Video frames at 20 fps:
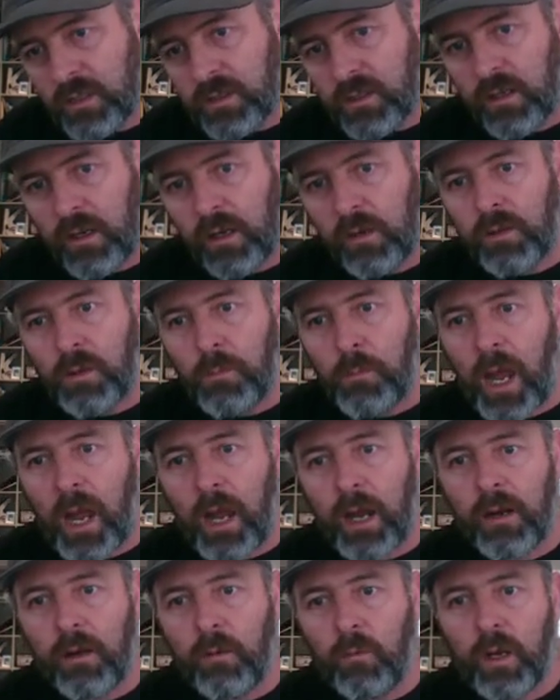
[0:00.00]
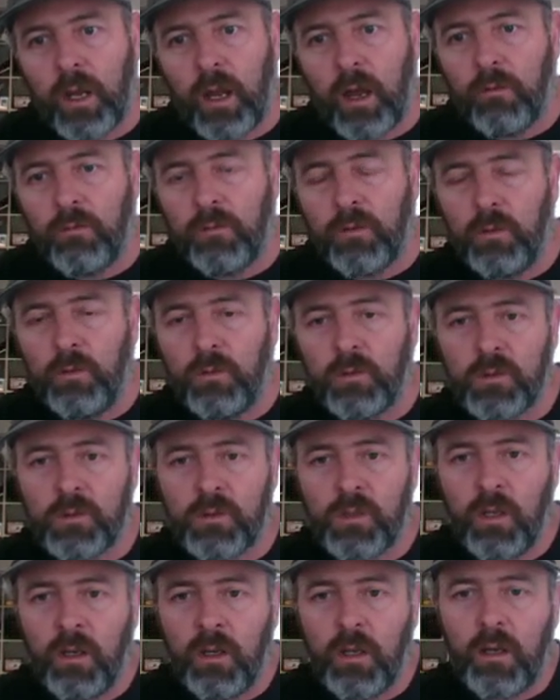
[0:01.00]
exhausted out the back, and we have
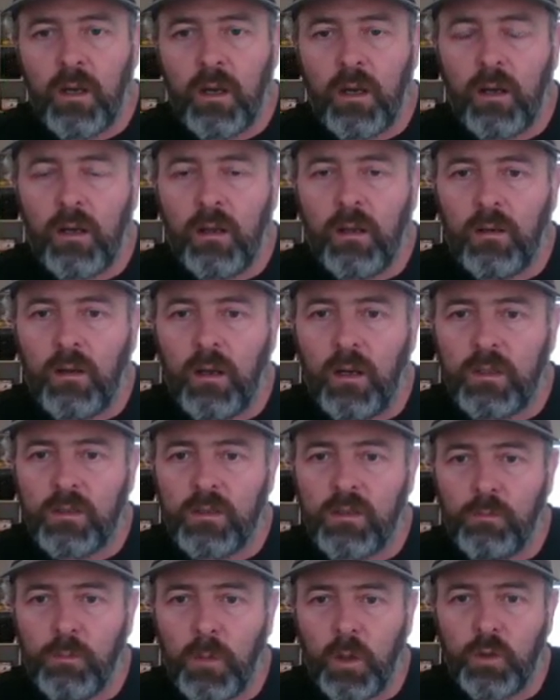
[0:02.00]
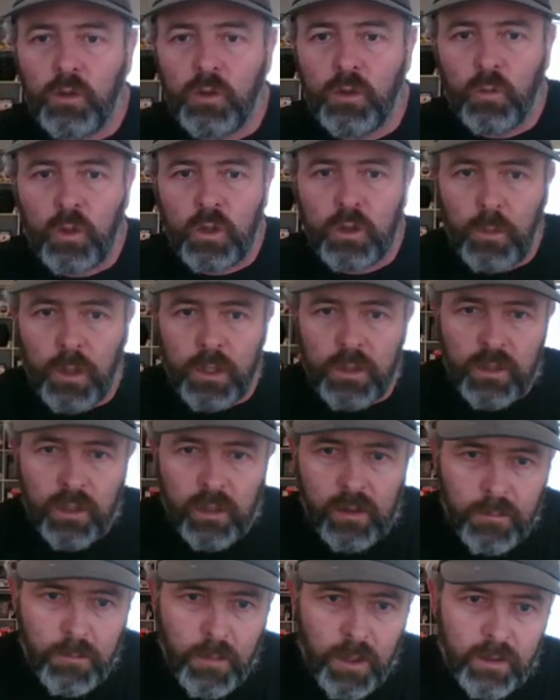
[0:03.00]
Newton's laws of motion, which
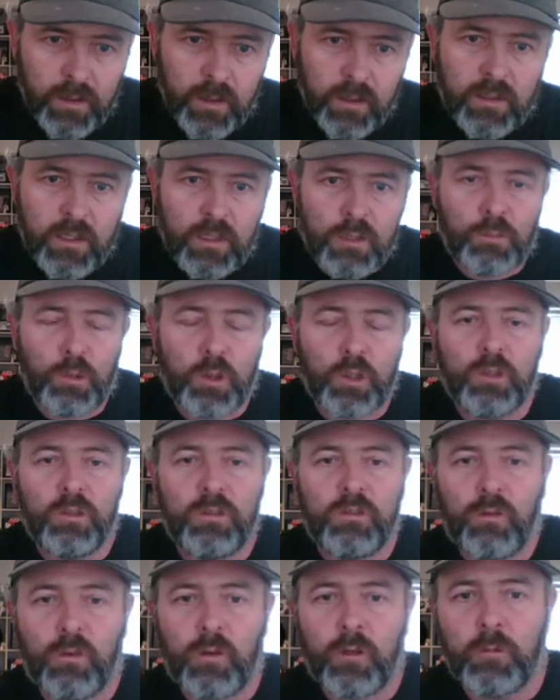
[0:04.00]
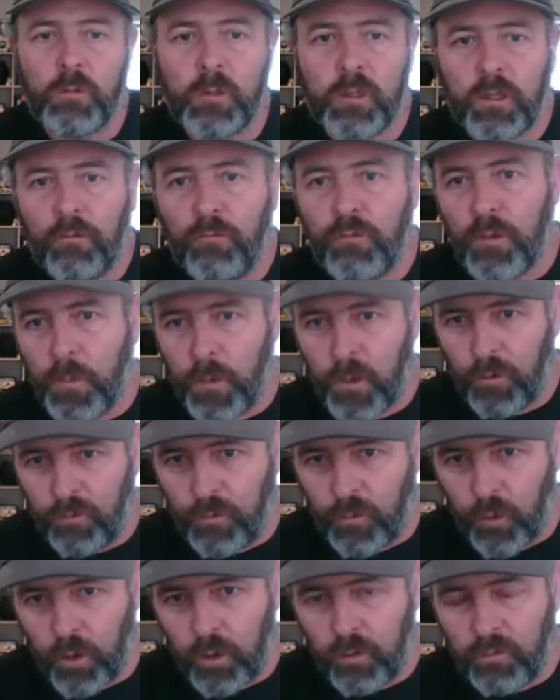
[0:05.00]
basically mean that this pushes forward. If you
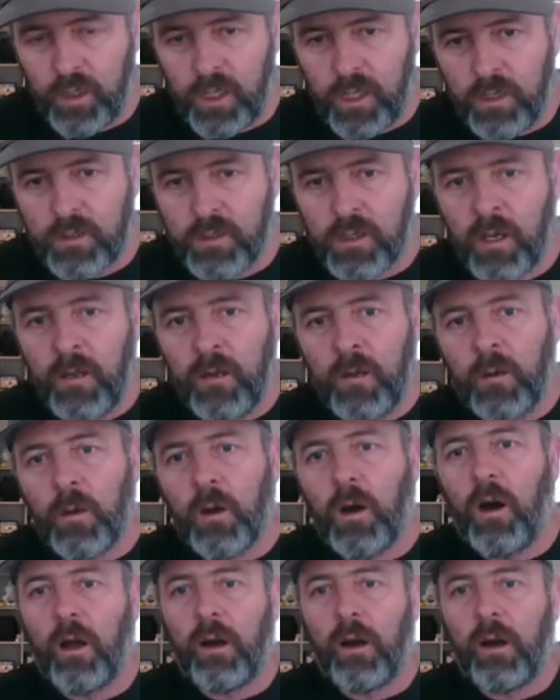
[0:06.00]
put 4 of these